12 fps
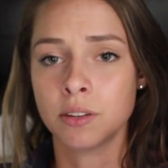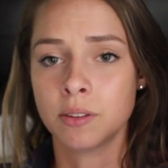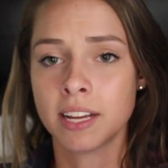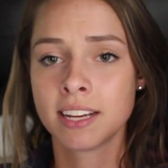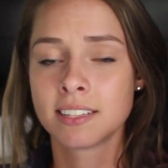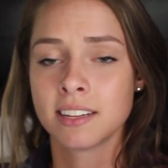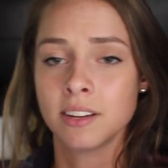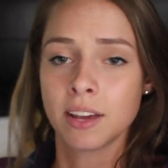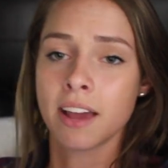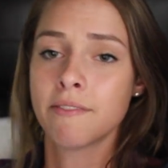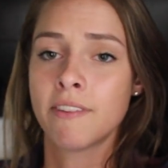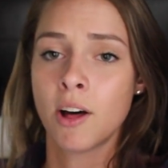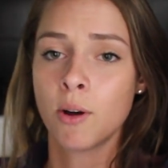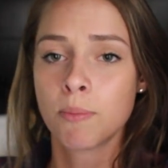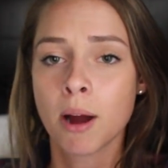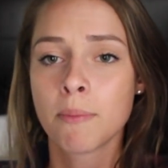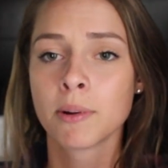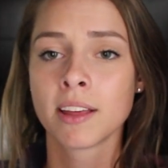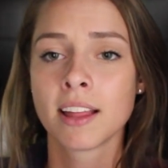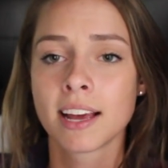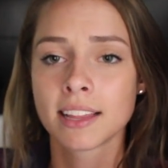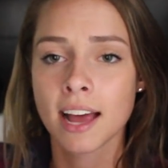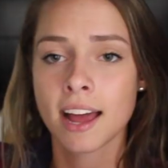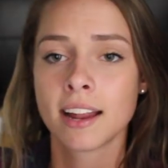do this, and you can't follow properly
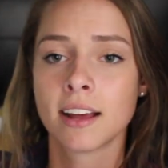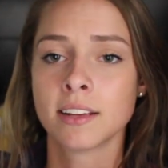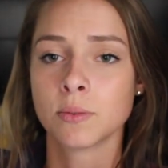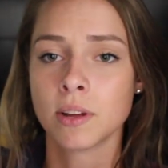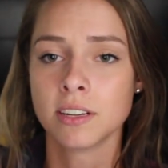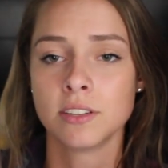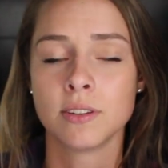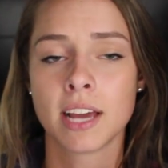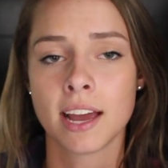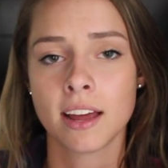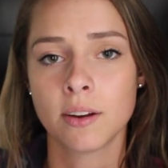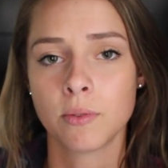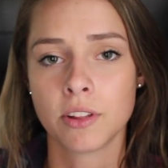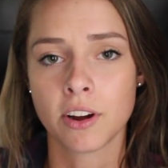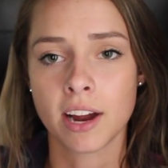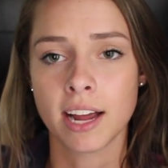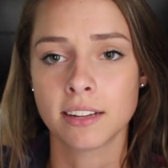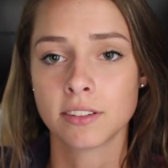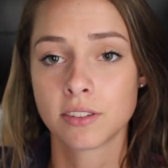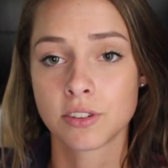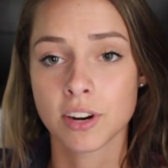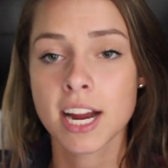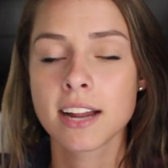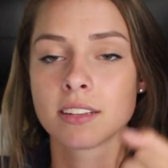like that, as well as you can with your hands
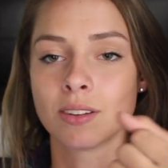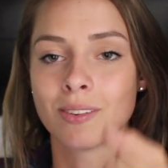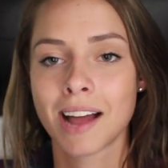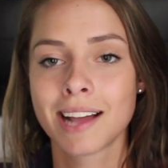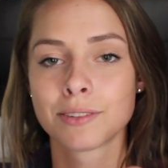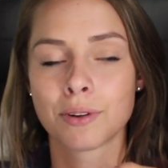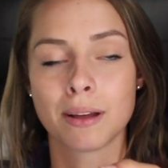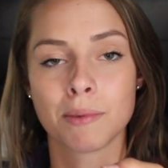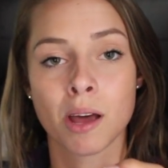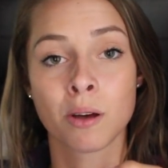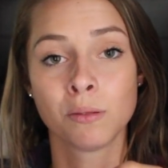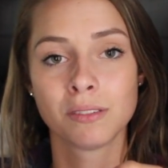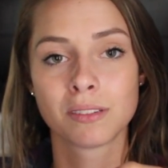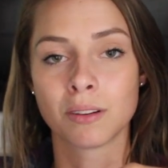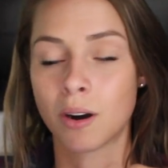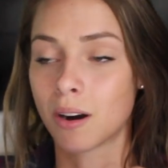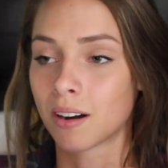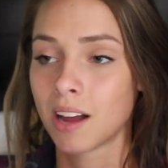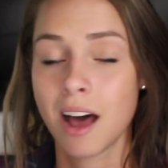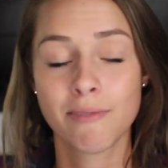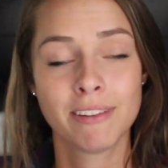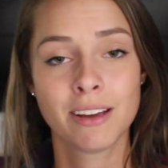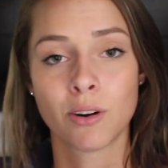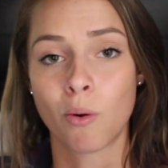straight, so ice cream cones or
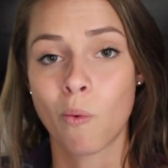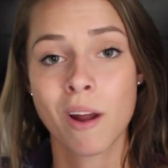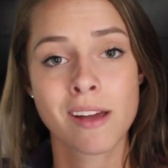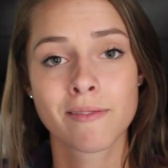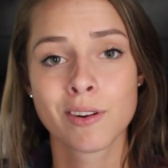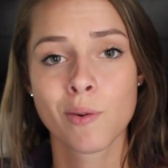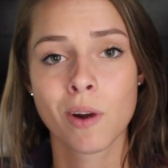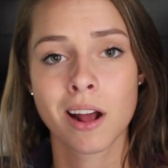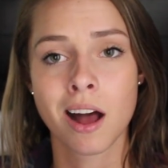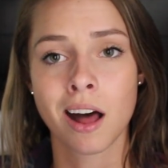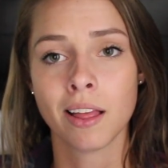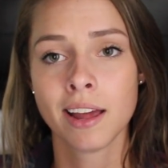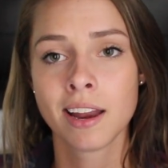coffee or whatever you want to call